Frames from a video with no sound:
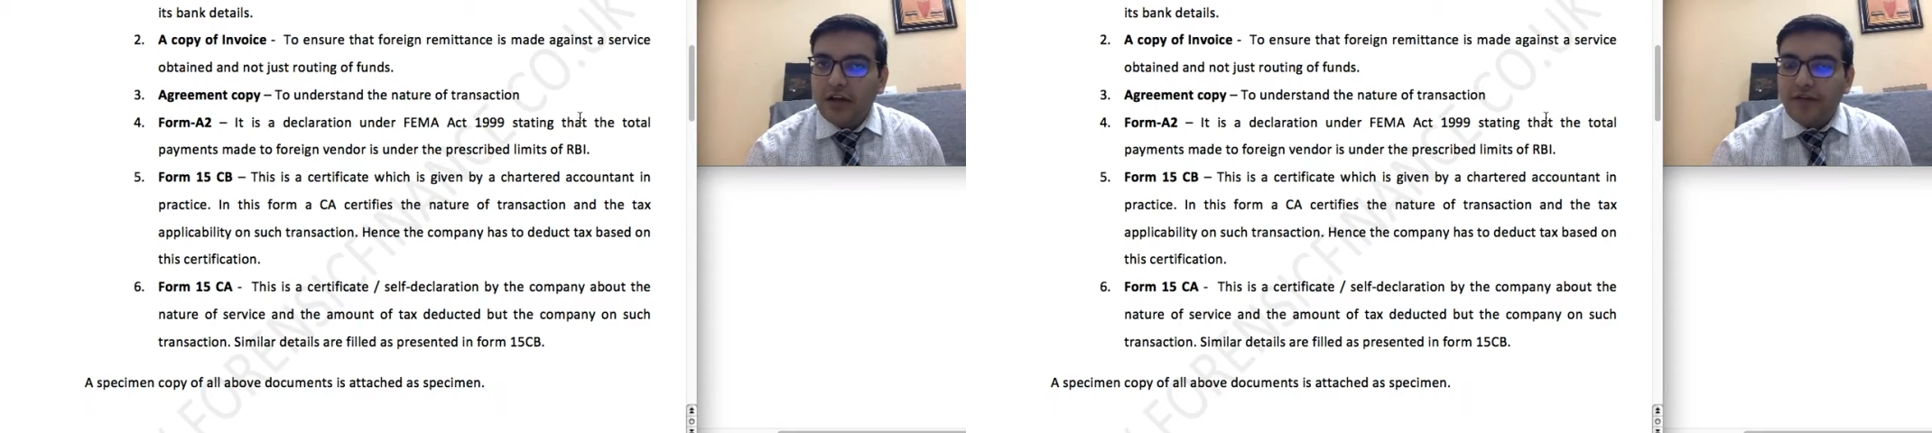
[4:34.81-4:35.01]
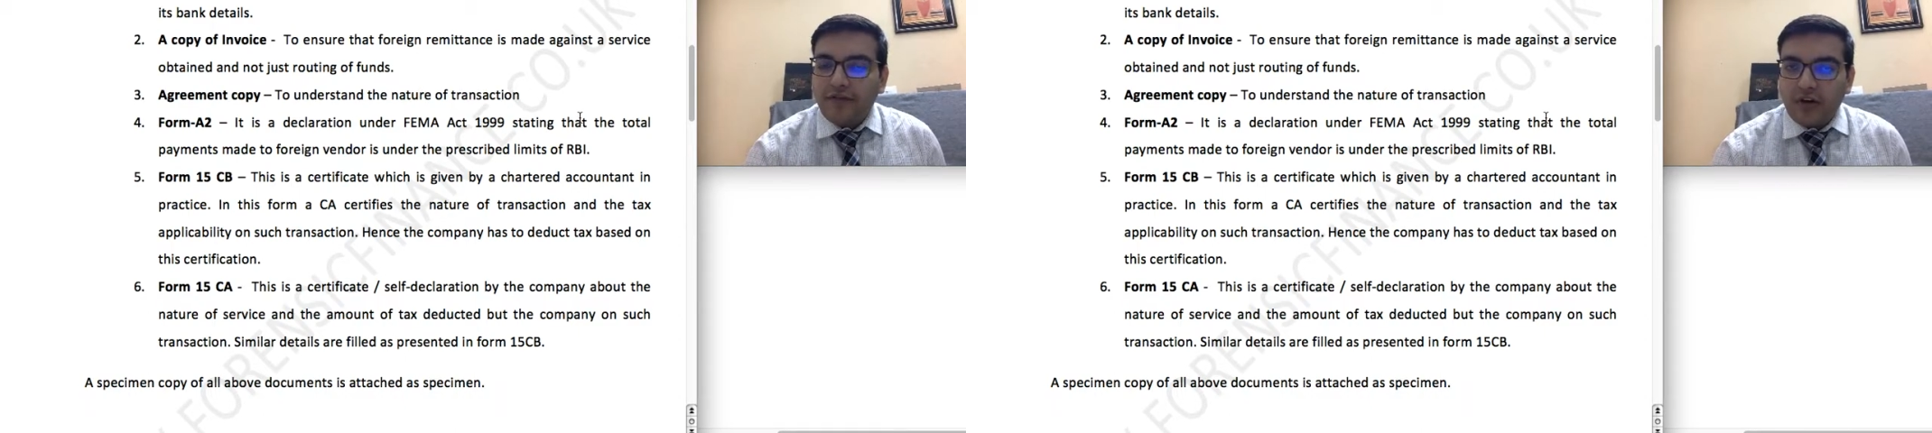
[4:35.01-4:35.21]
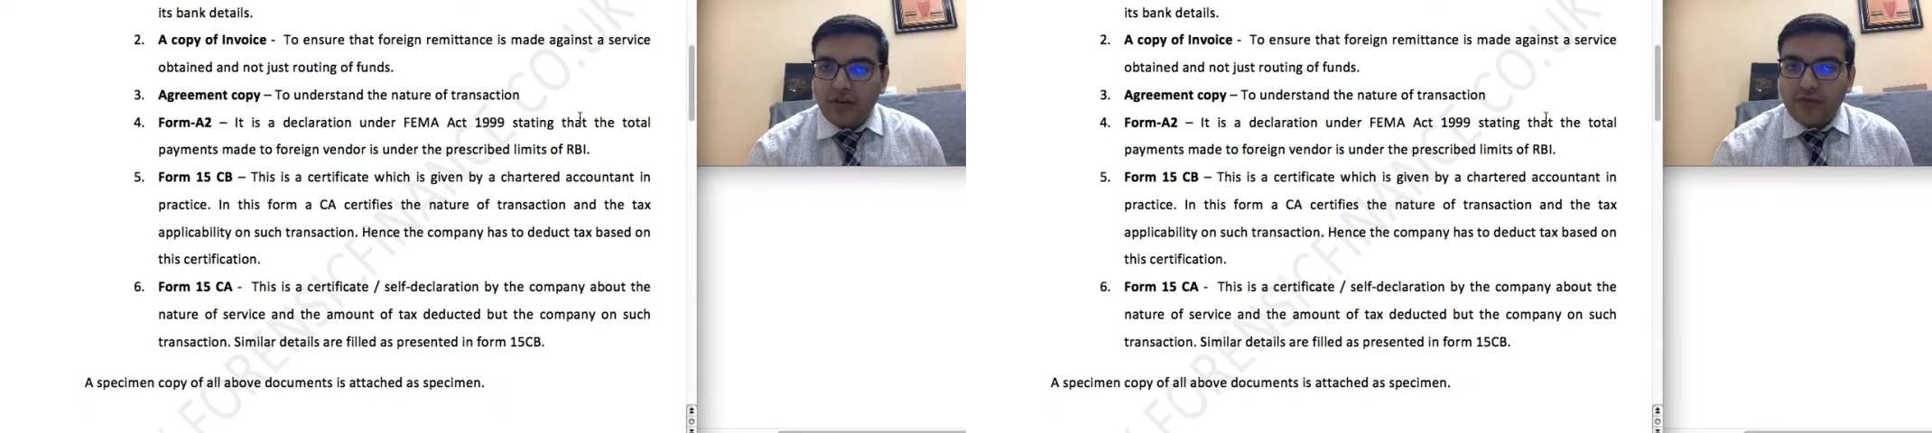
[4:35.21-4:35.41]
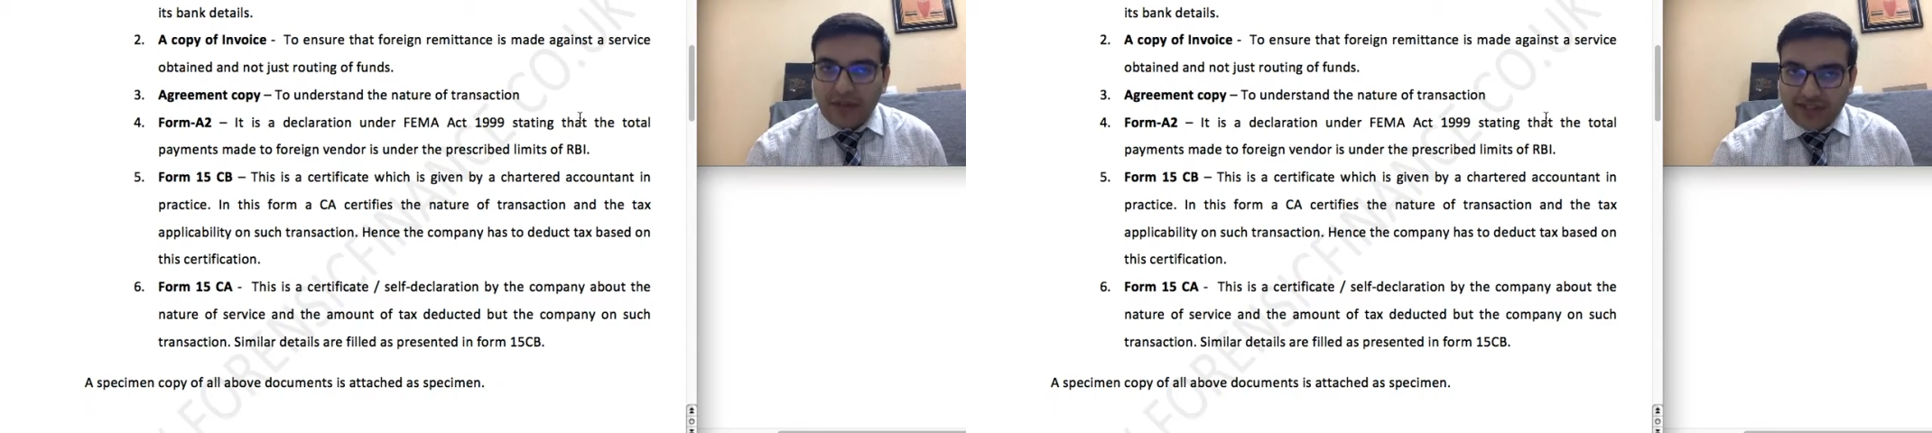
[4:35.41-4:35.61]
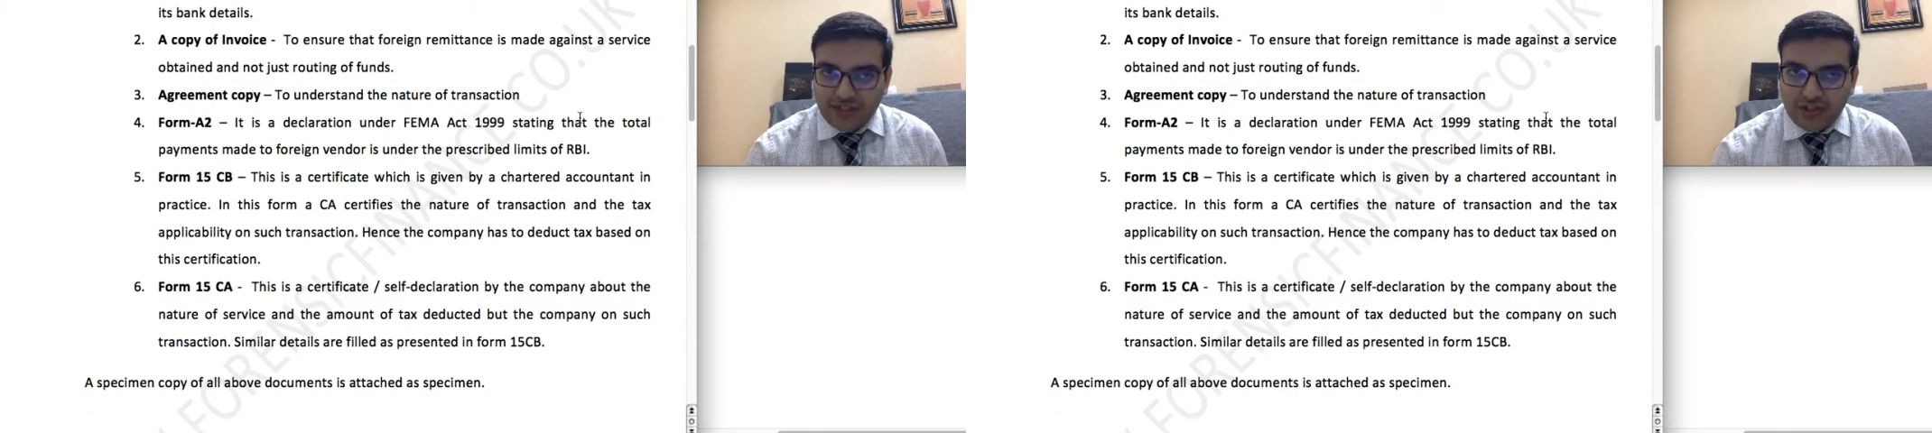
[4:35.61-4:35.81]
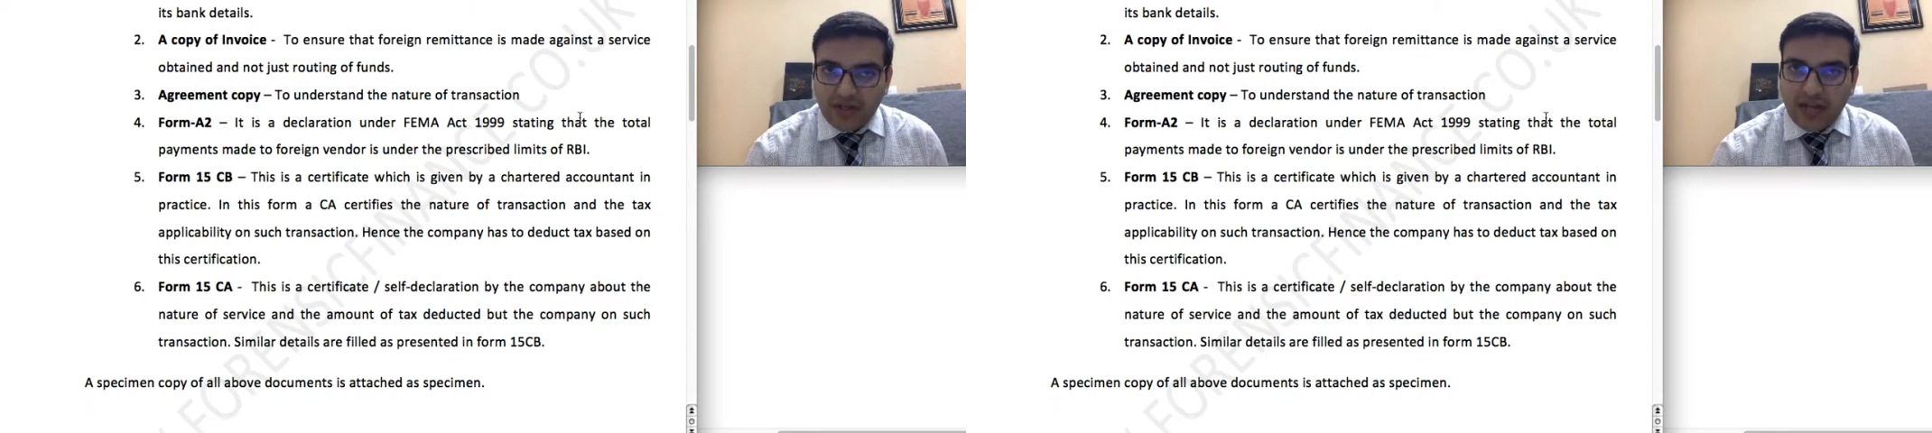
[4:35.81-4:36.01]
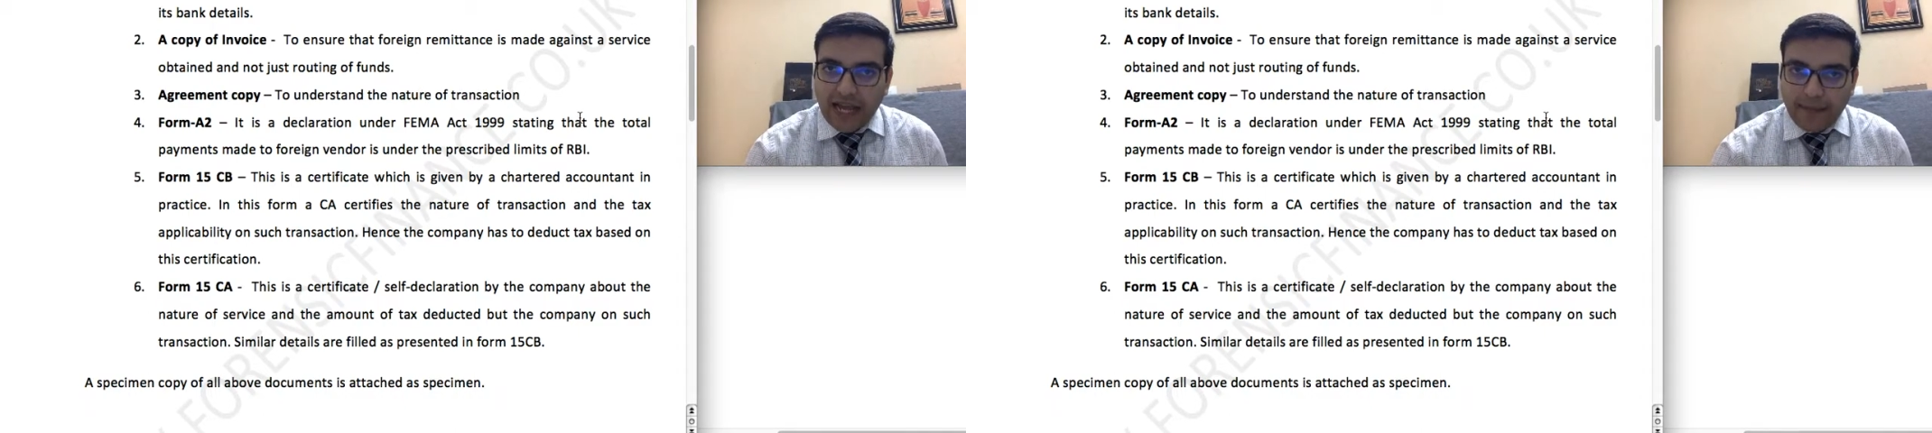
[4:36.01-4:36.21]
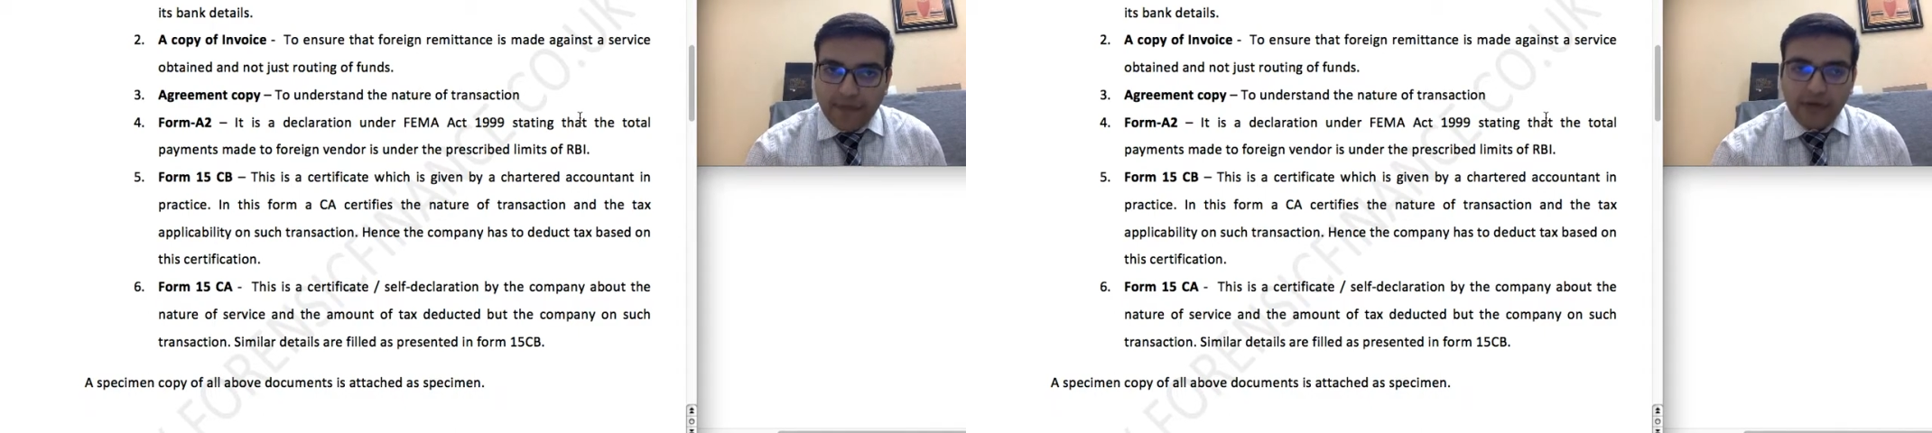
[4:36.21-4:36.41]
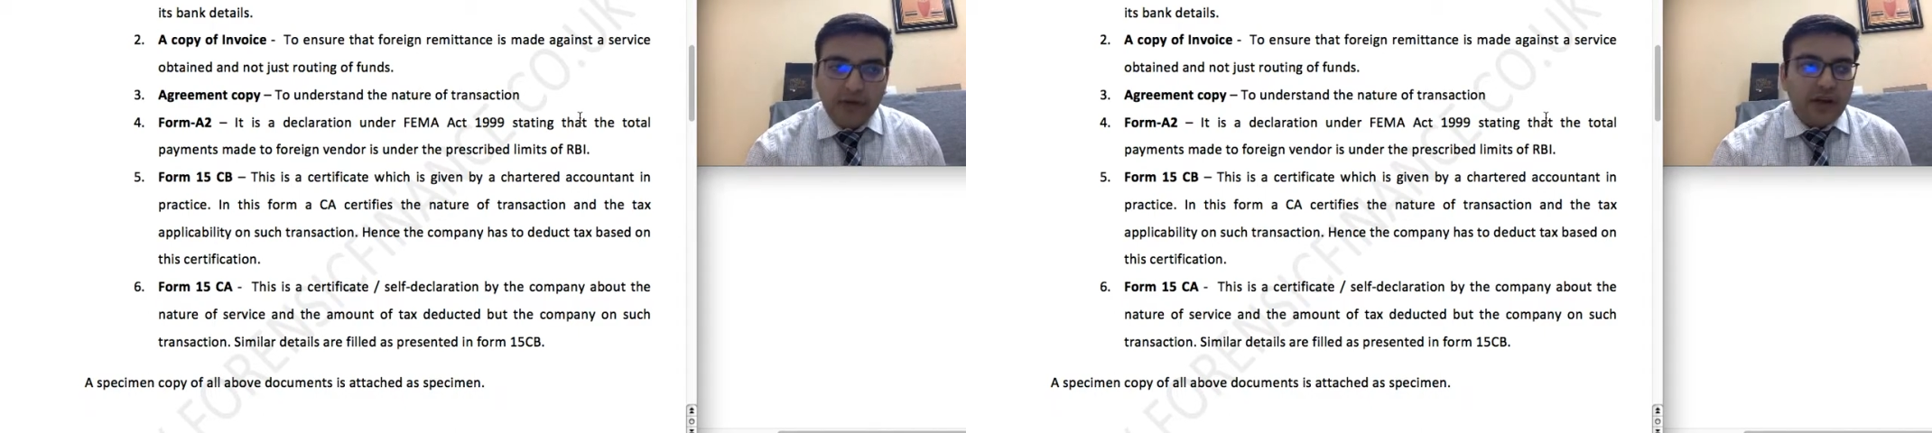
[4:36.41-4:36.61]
foreign transaction happen,